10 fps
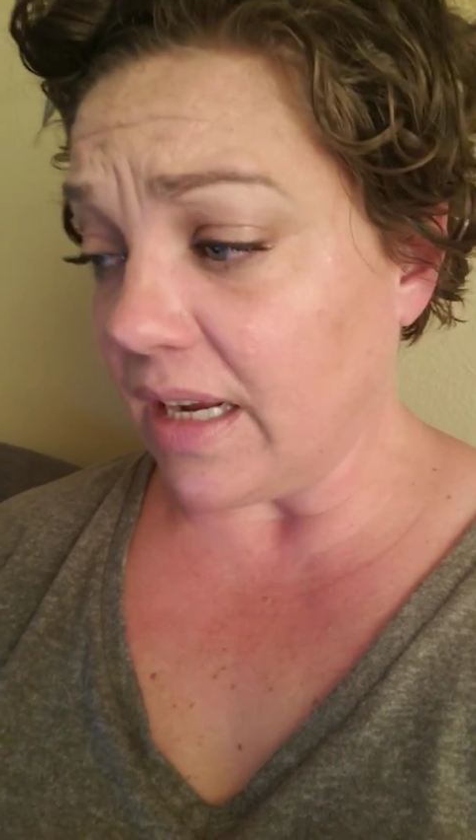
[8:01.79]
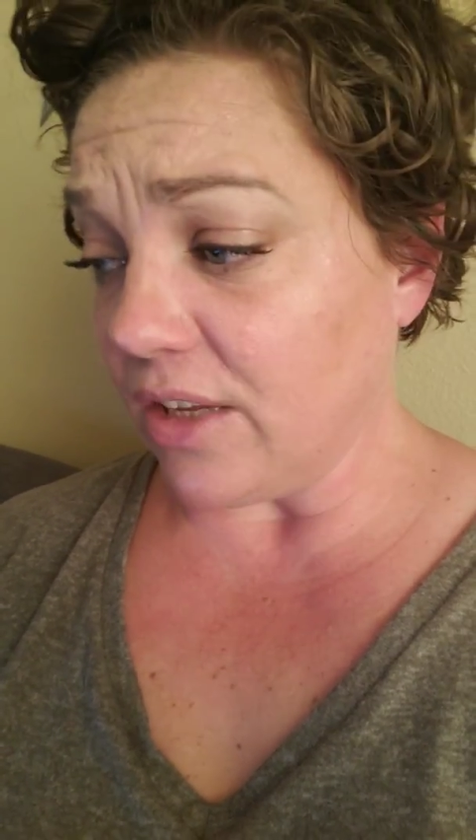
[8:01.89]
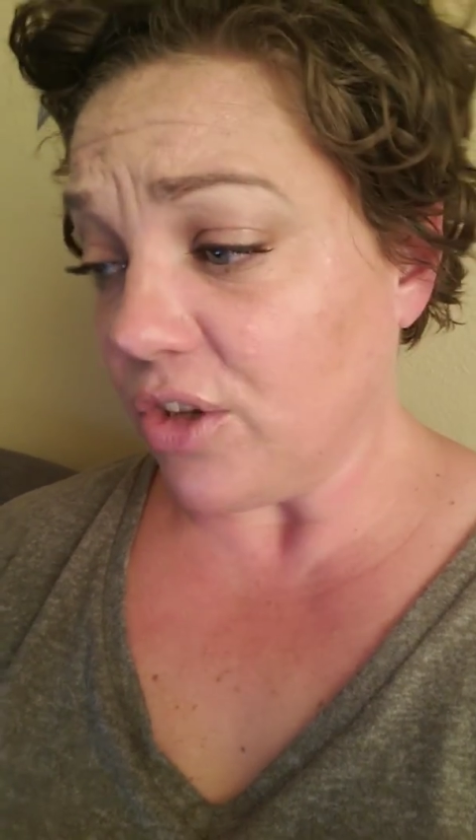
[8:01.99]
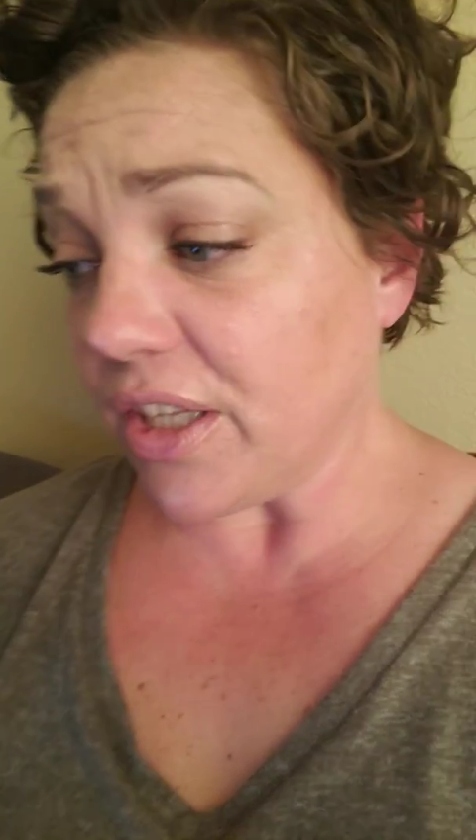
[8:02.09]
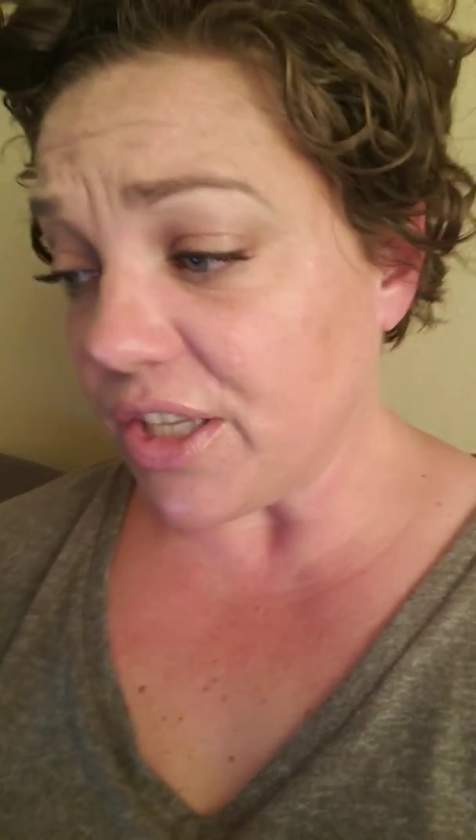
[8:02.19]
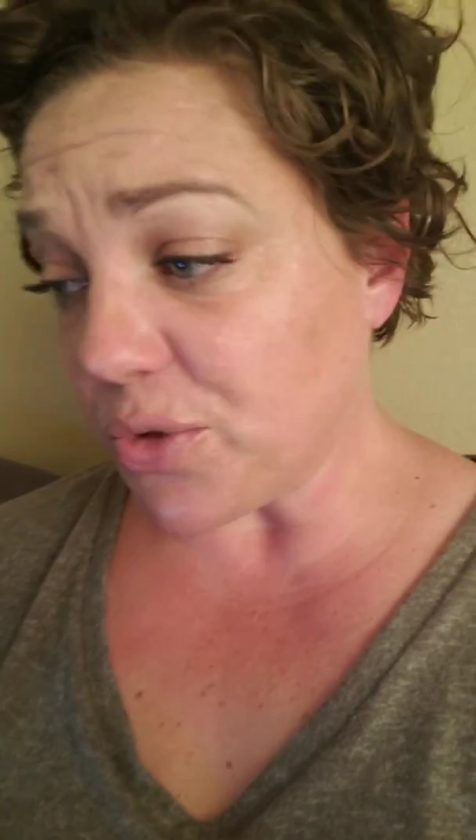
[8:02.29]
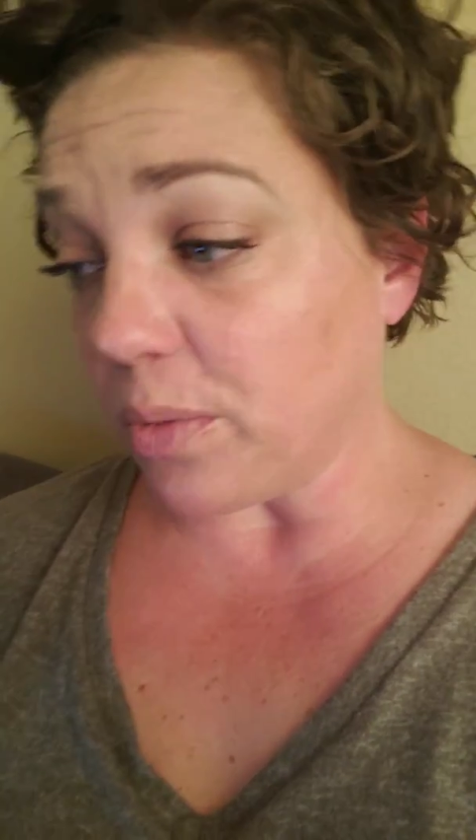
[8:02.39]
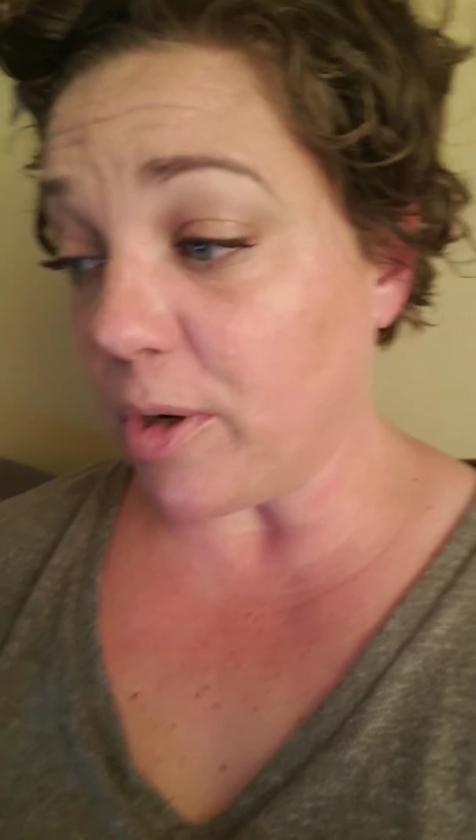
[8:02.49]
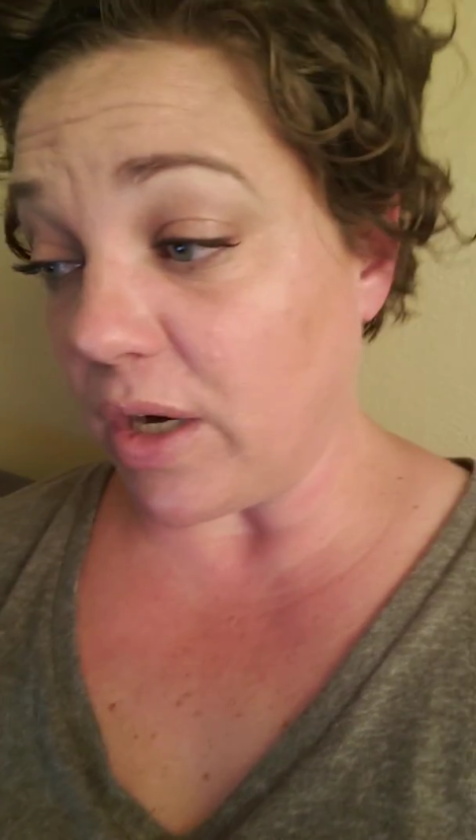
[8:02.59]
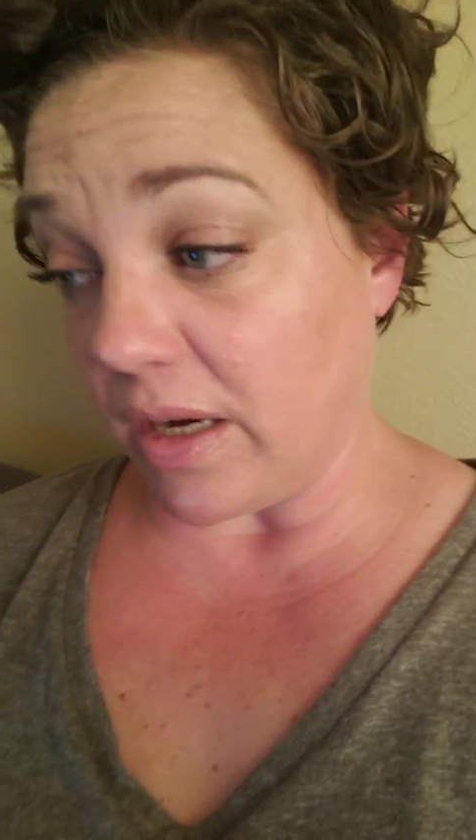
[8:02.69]
can look at this
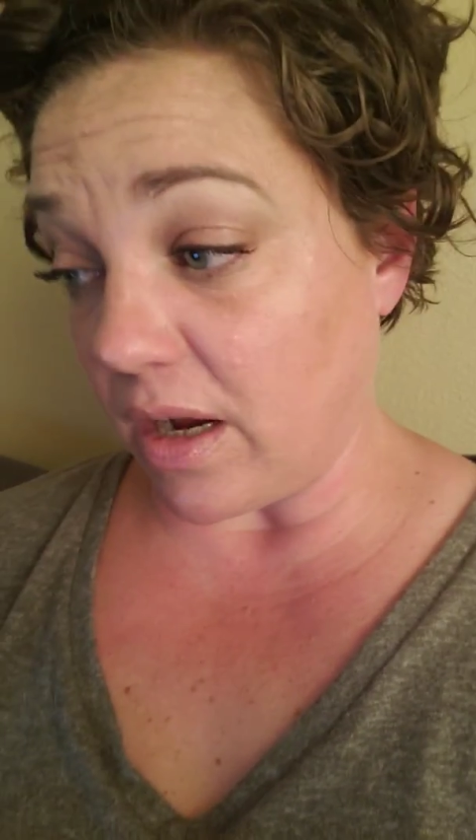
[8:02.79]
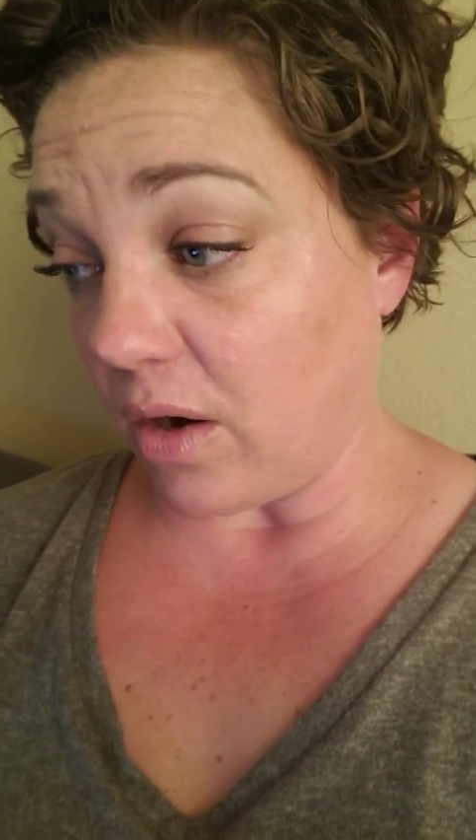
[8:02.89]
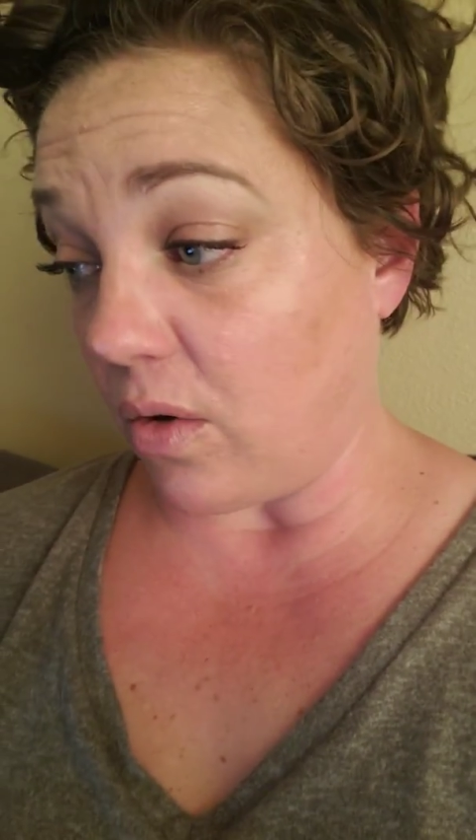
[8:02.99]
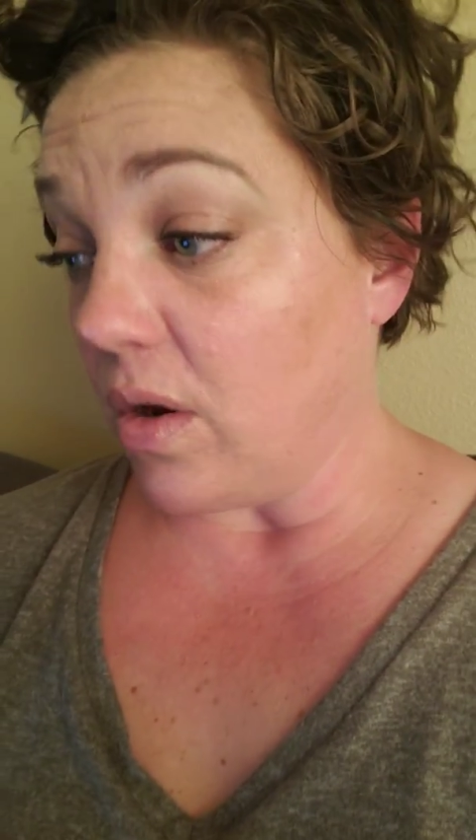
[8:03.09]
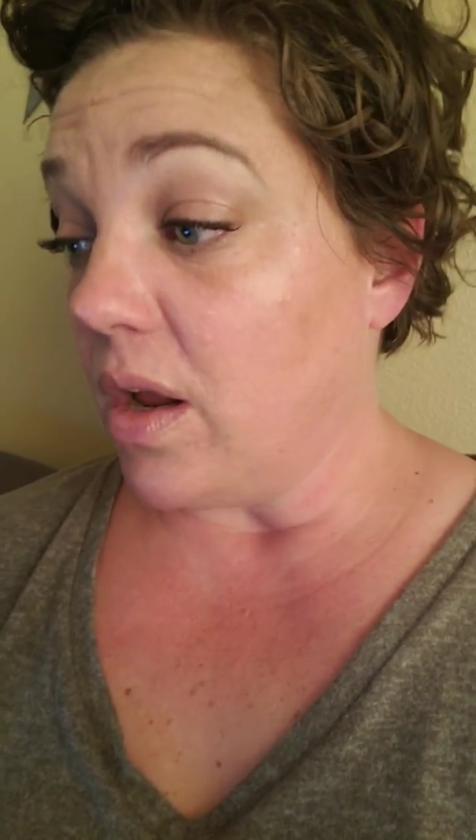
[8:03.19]
rubric and go,